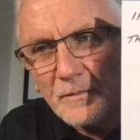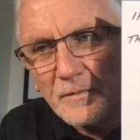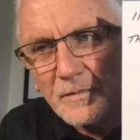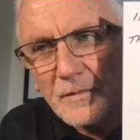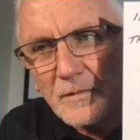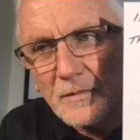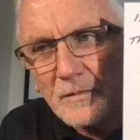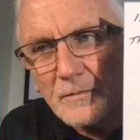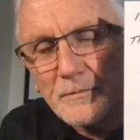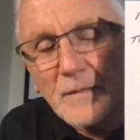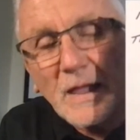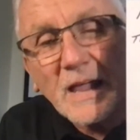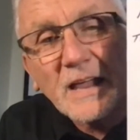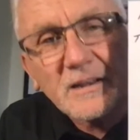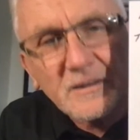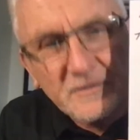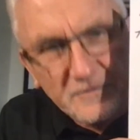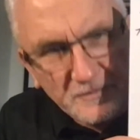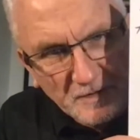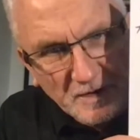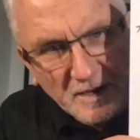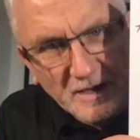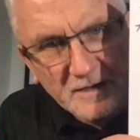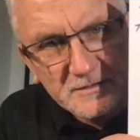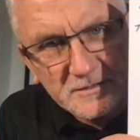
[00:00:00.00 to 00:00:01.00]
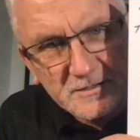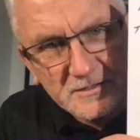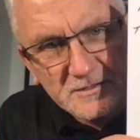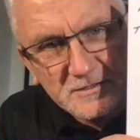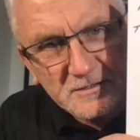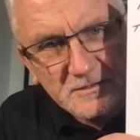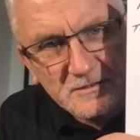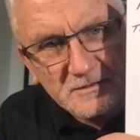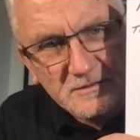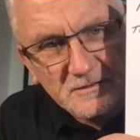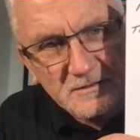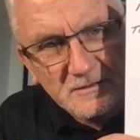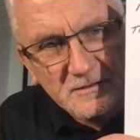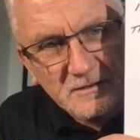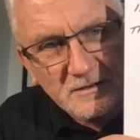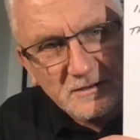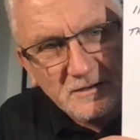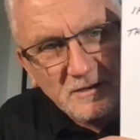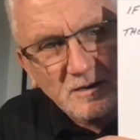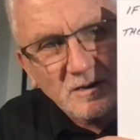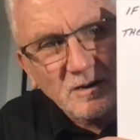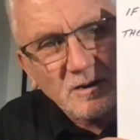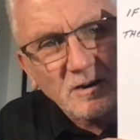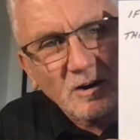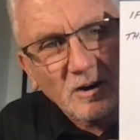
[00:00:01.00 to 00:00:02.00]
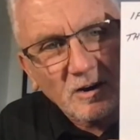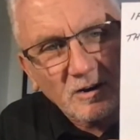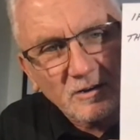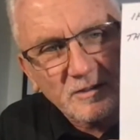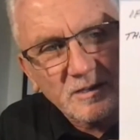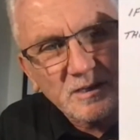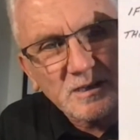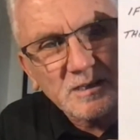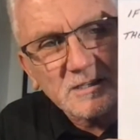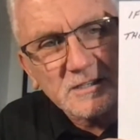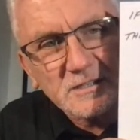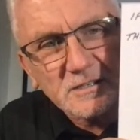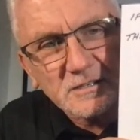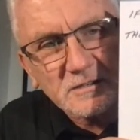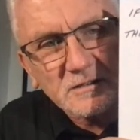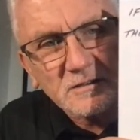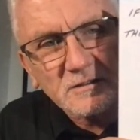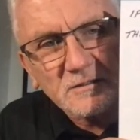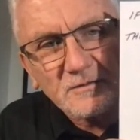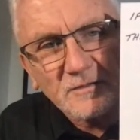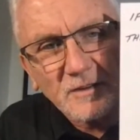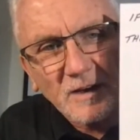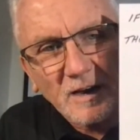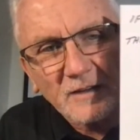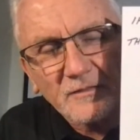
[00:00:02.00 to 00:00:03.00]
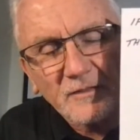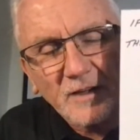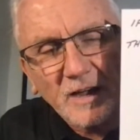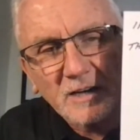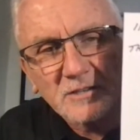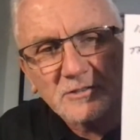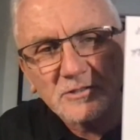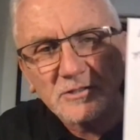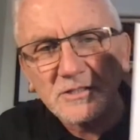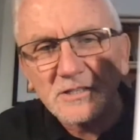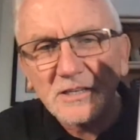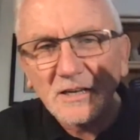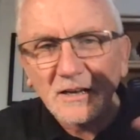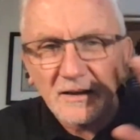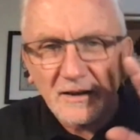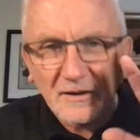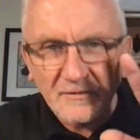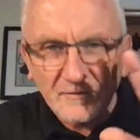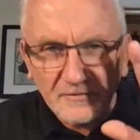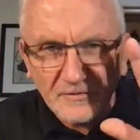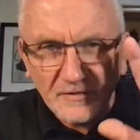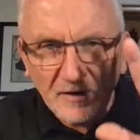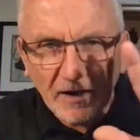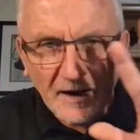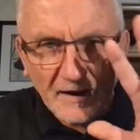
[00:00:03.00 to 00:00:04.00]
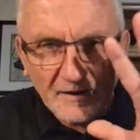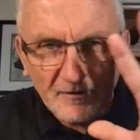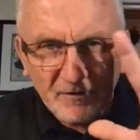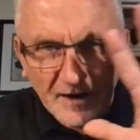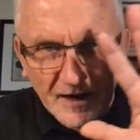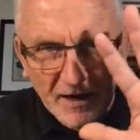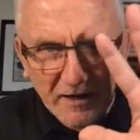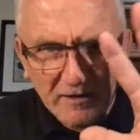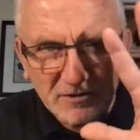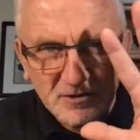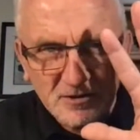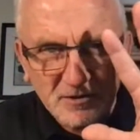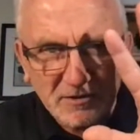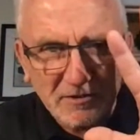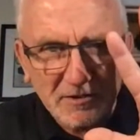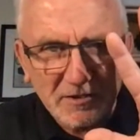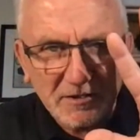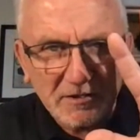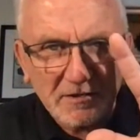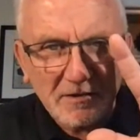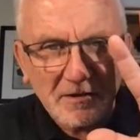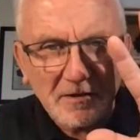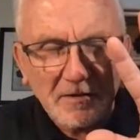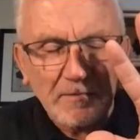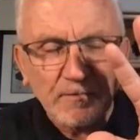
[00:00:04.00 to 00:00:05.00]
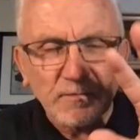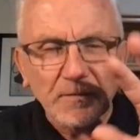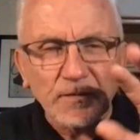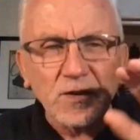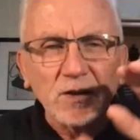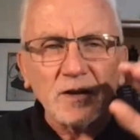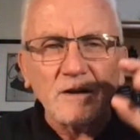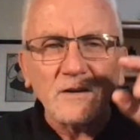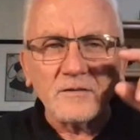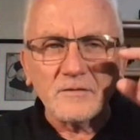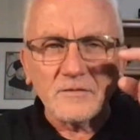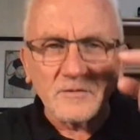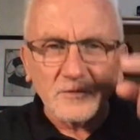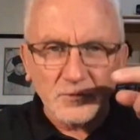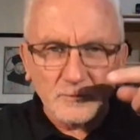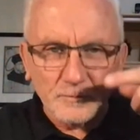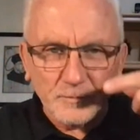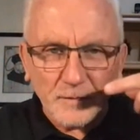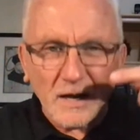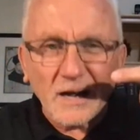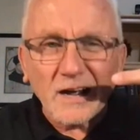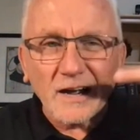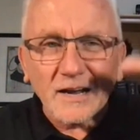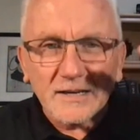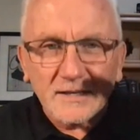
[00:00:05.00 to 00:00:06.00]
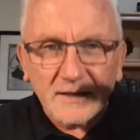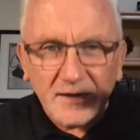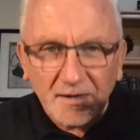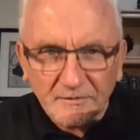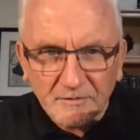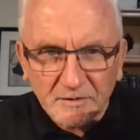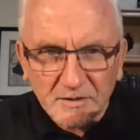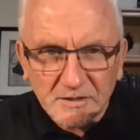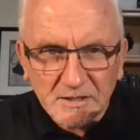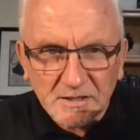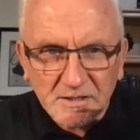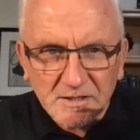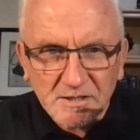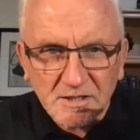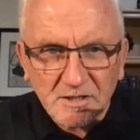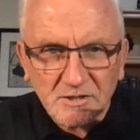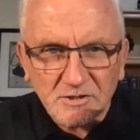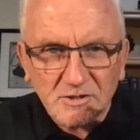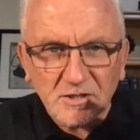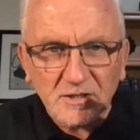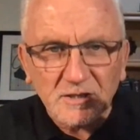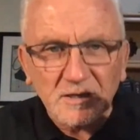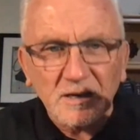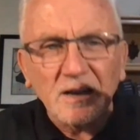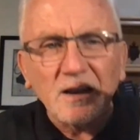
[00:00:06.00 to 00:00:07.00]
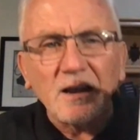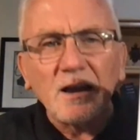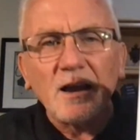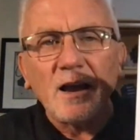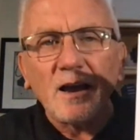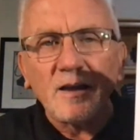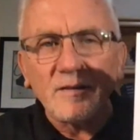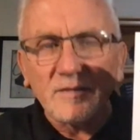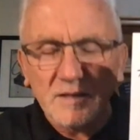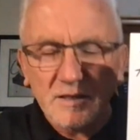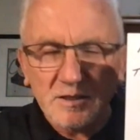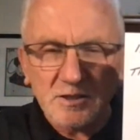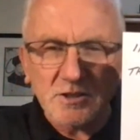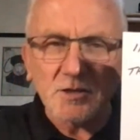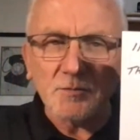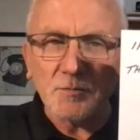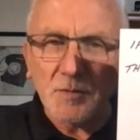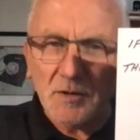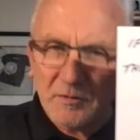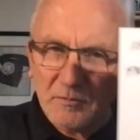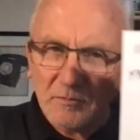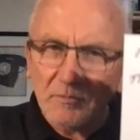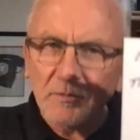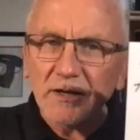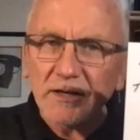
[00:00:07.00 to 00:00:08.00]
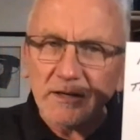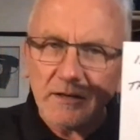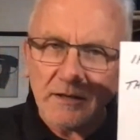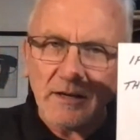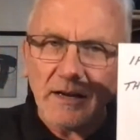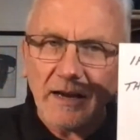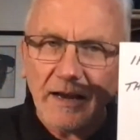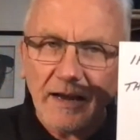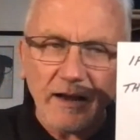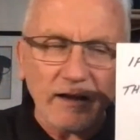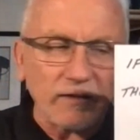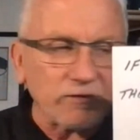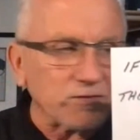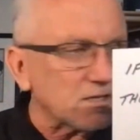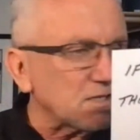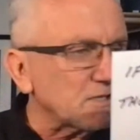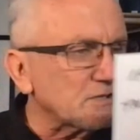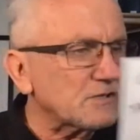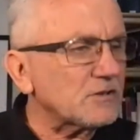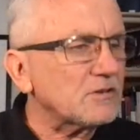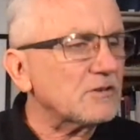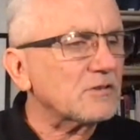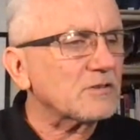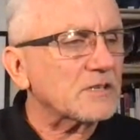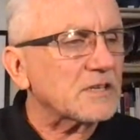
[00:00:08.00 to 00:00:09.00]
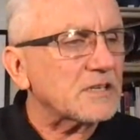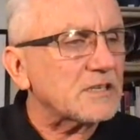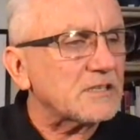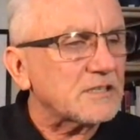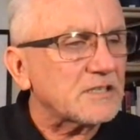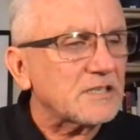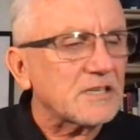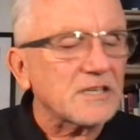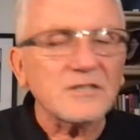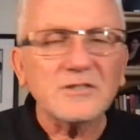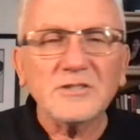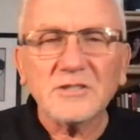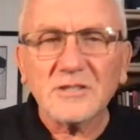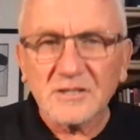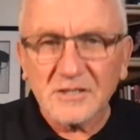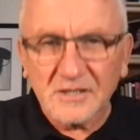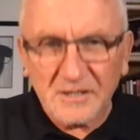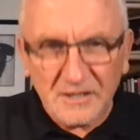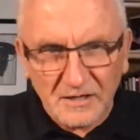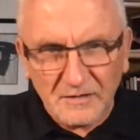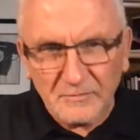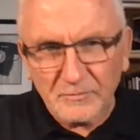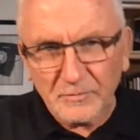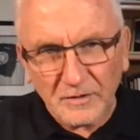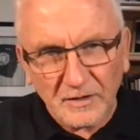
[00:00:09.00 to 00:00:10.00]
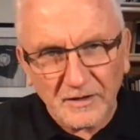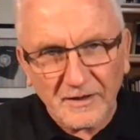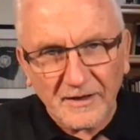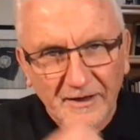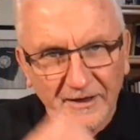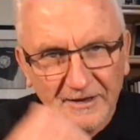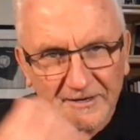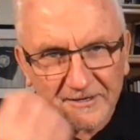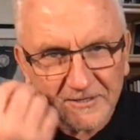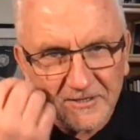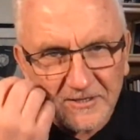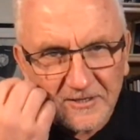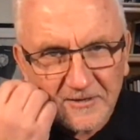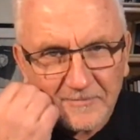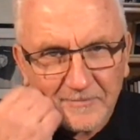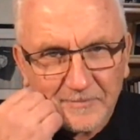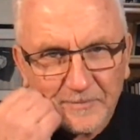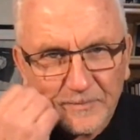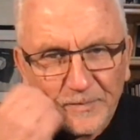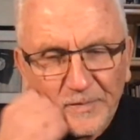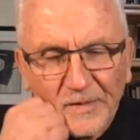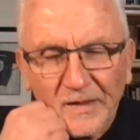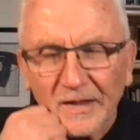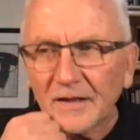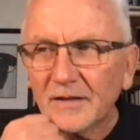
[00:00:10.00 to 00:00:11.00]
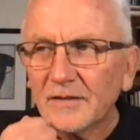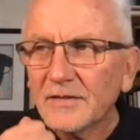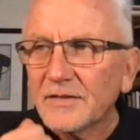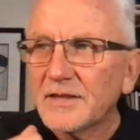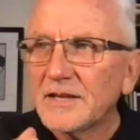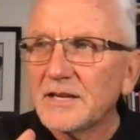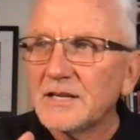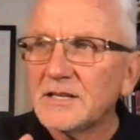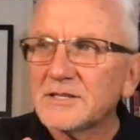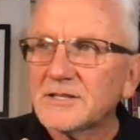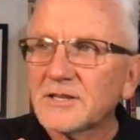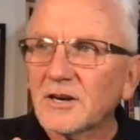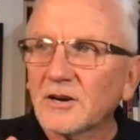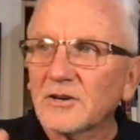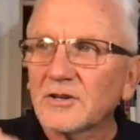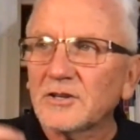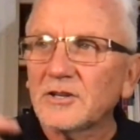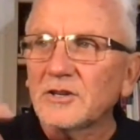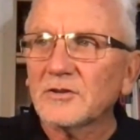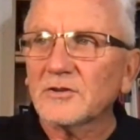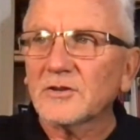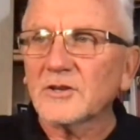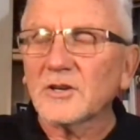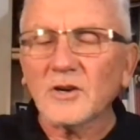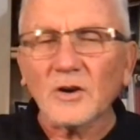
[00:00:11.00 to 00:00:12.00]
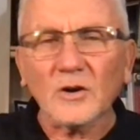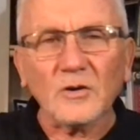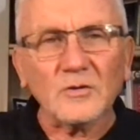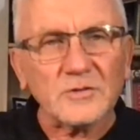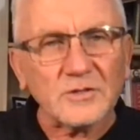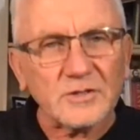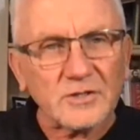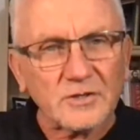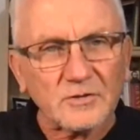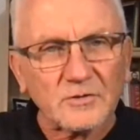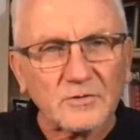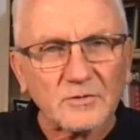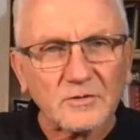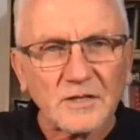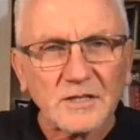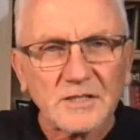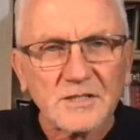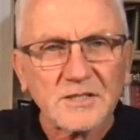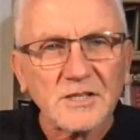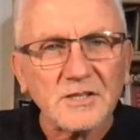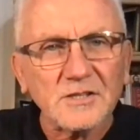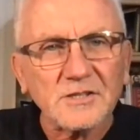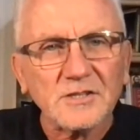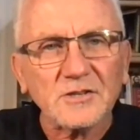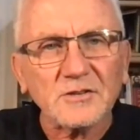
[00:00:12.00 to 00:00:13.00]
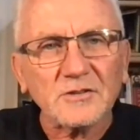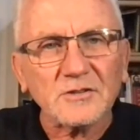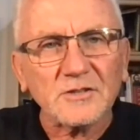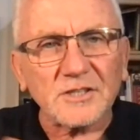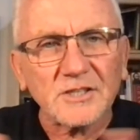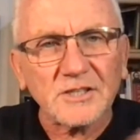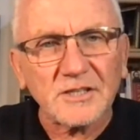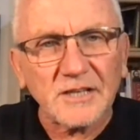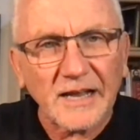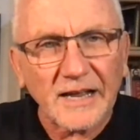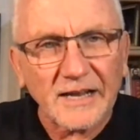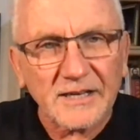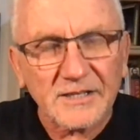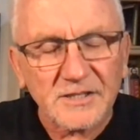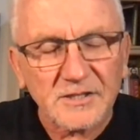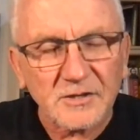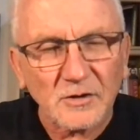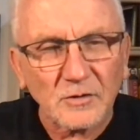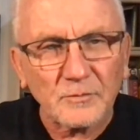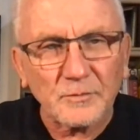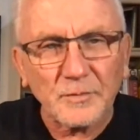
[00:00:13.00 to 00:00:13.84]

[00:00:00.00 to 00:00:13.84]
manifest are these 5 actions. You got to have 5 actions behind every decision. And these should be written out. These are your contingency plans. These are your go-to. This is your SOP,